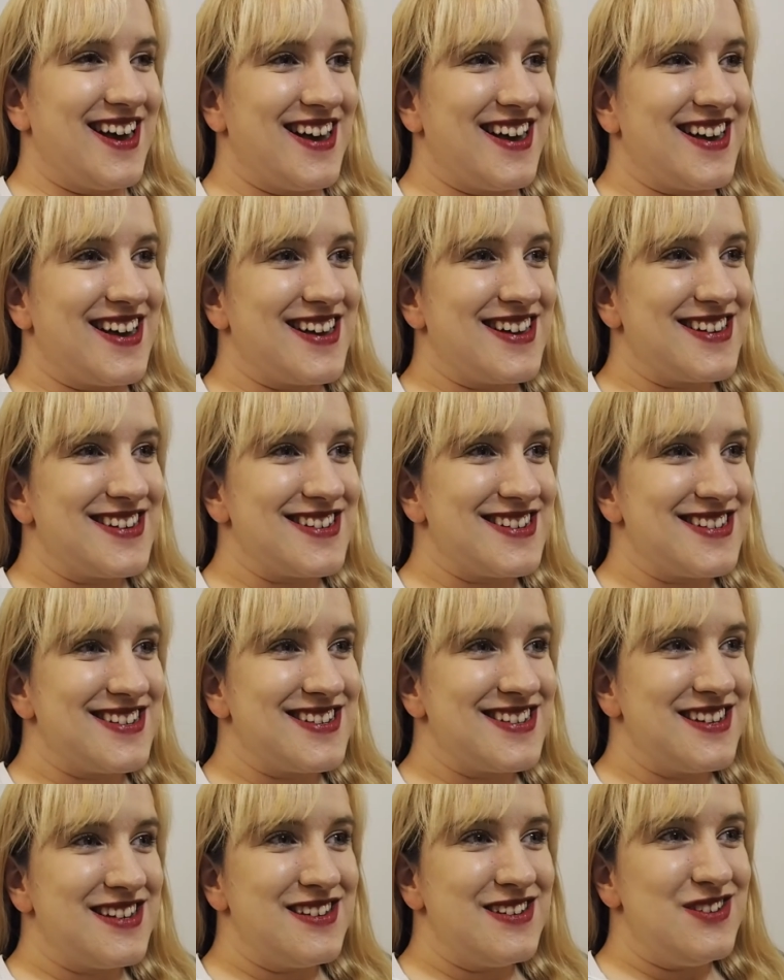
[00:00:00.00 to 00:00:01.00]

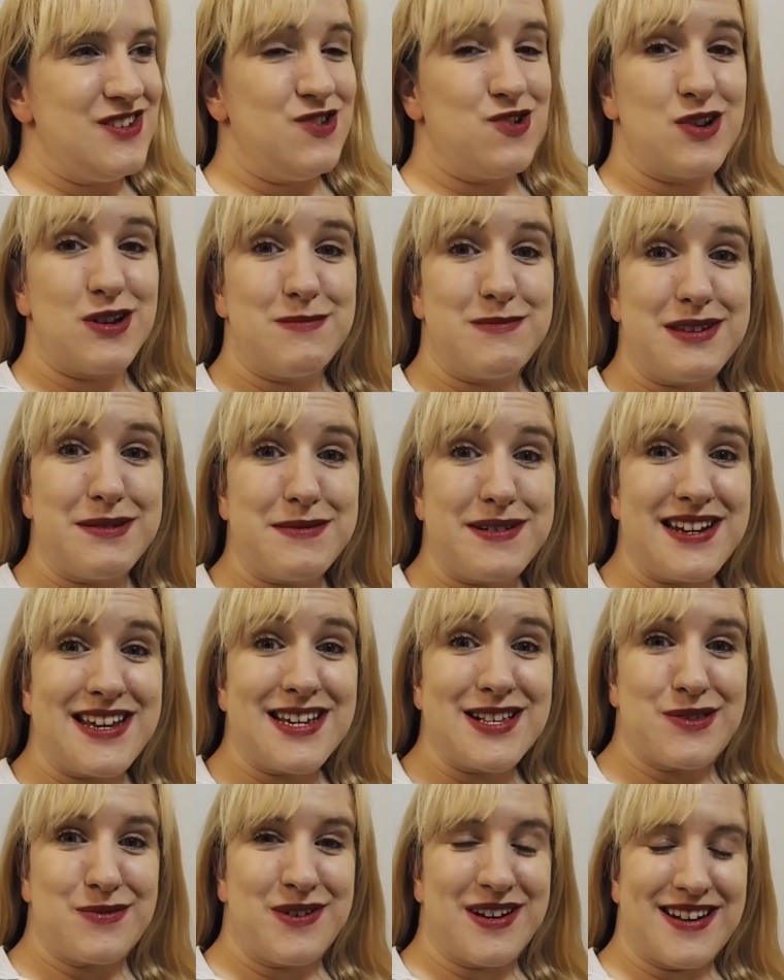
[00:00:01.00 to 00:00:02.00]
And join me in my
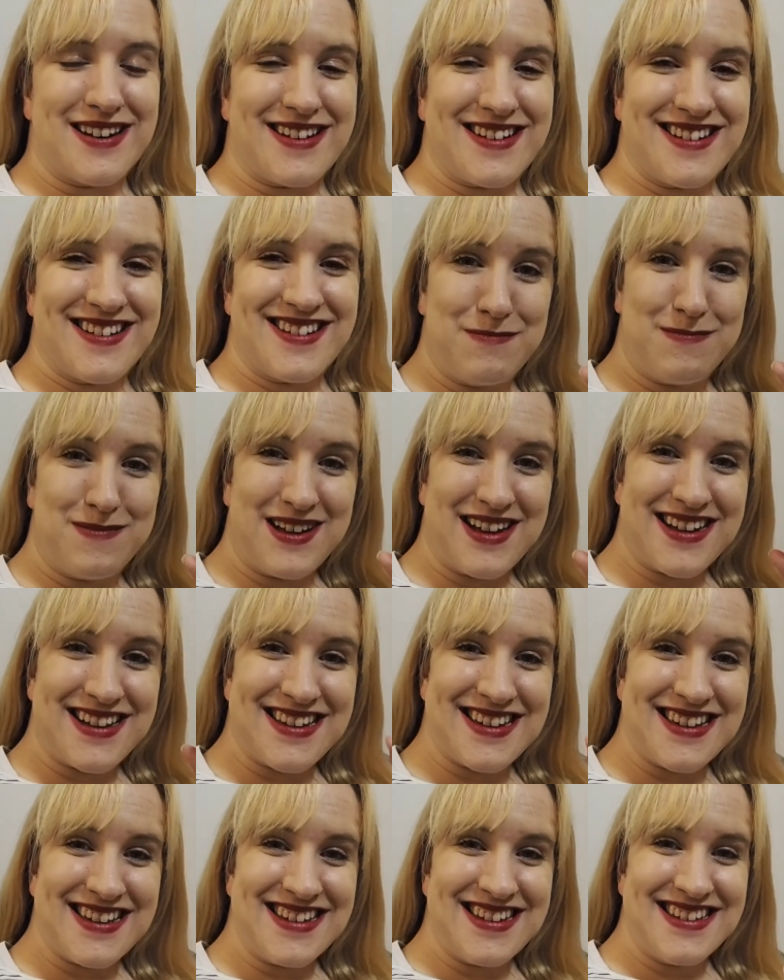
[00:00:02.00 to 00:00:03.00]
next one.
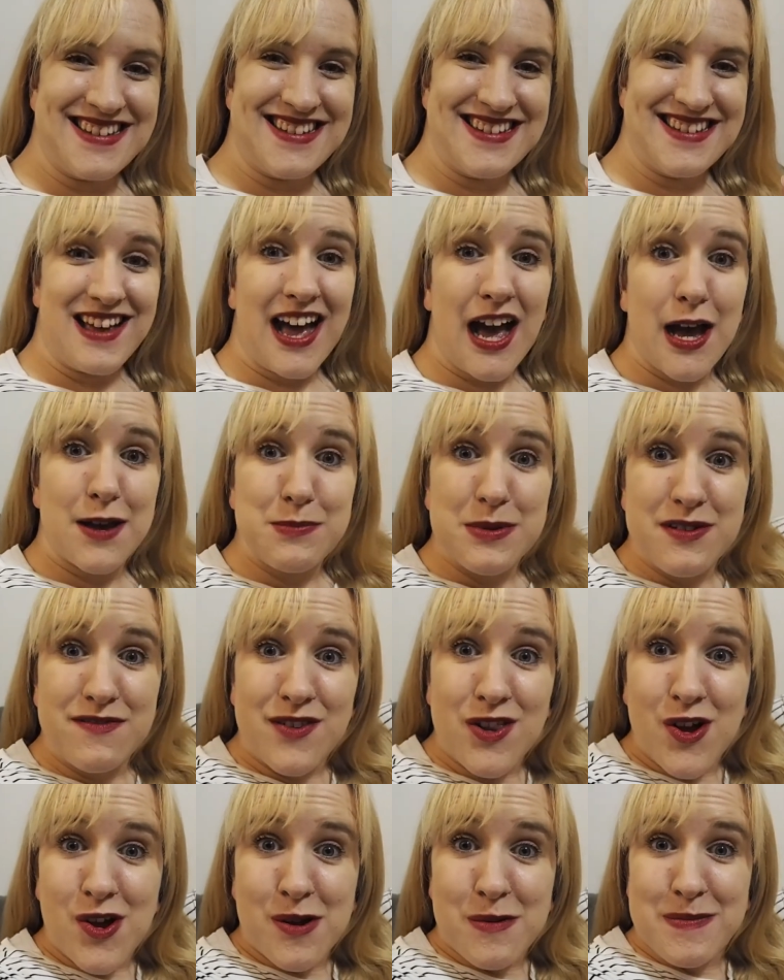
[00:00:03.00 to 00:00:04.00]
Bye! Happy
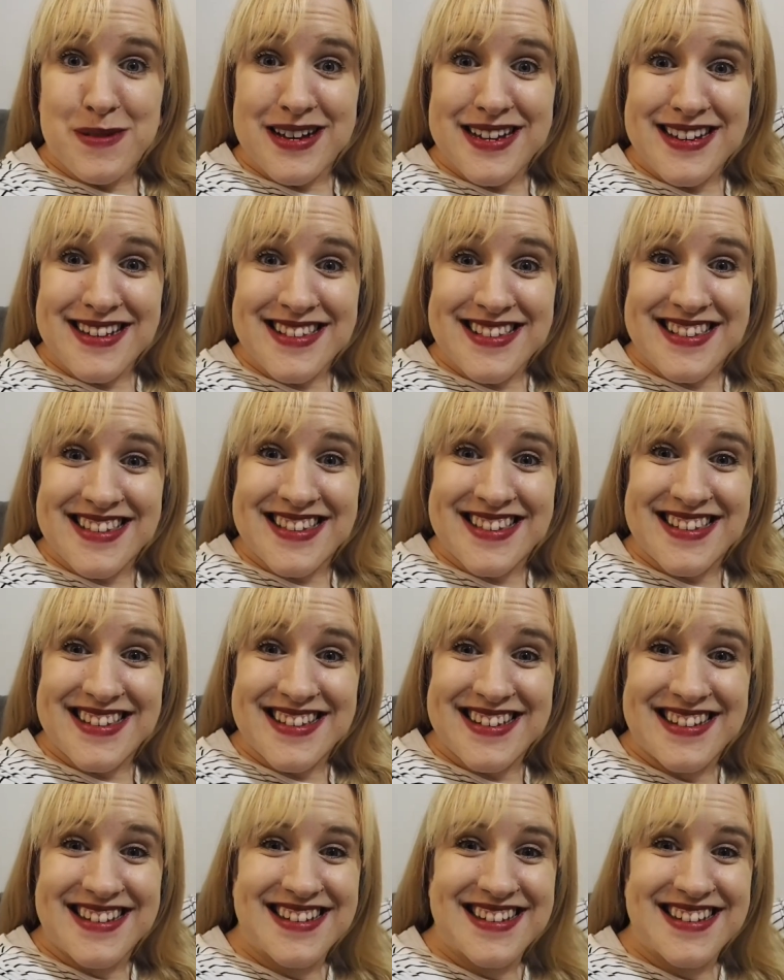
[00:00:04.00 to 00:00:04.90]
Vlogmas!